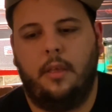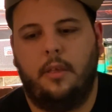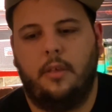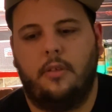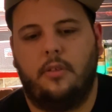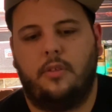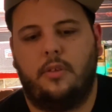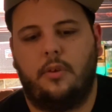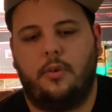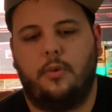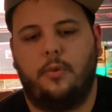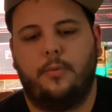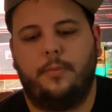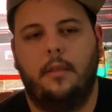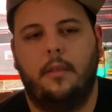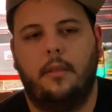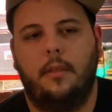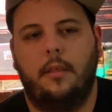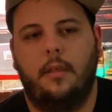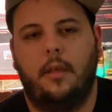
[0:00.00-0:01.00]
So
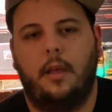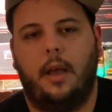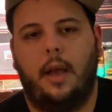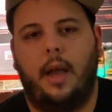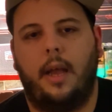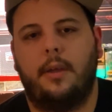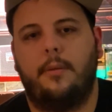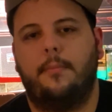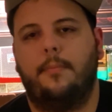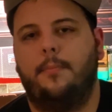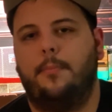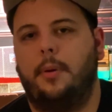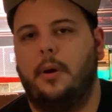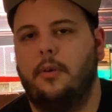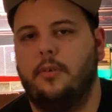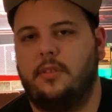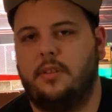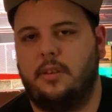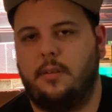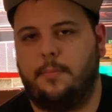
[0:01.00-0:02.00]
I had
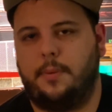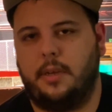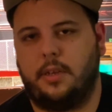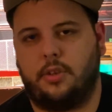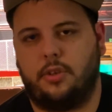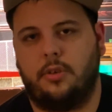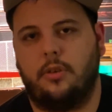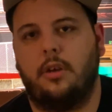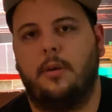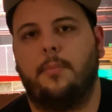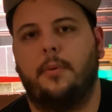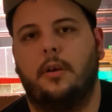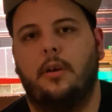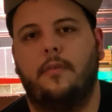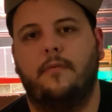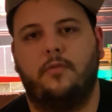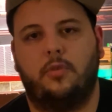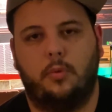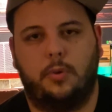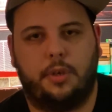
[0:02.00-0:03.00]
posted a picture up
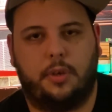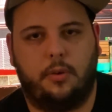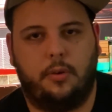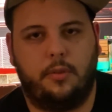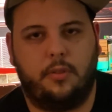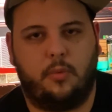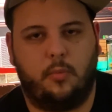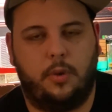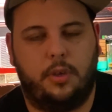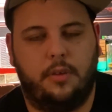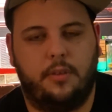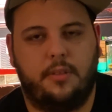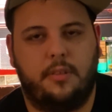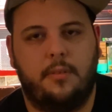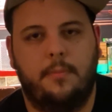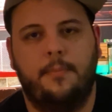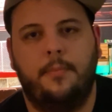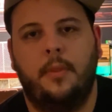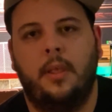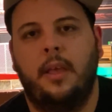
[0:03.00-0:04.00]
of Joycult's wheels
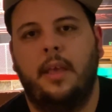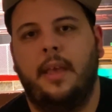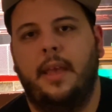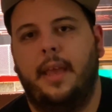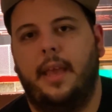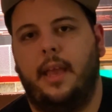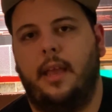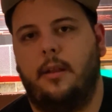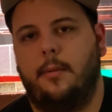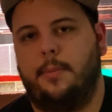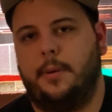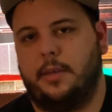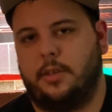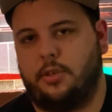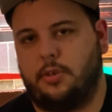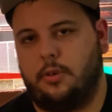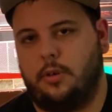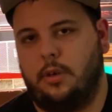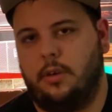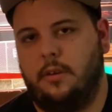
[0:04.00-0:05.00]
and a
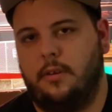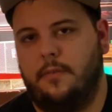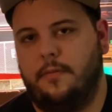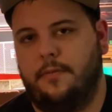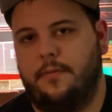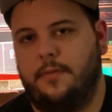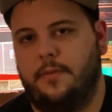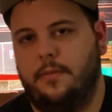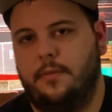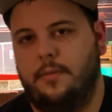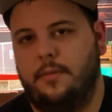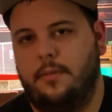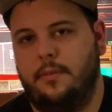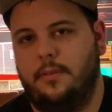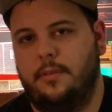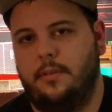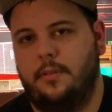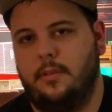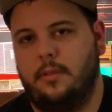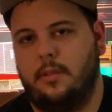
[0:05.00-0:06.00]
picture of
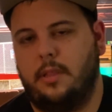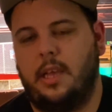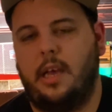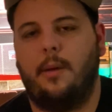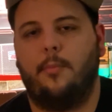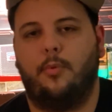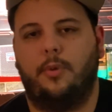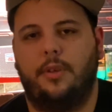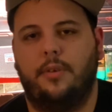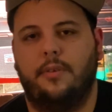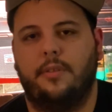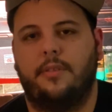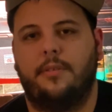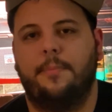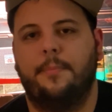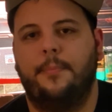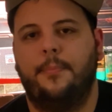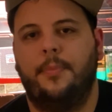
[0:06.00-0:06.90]
Lab Wheels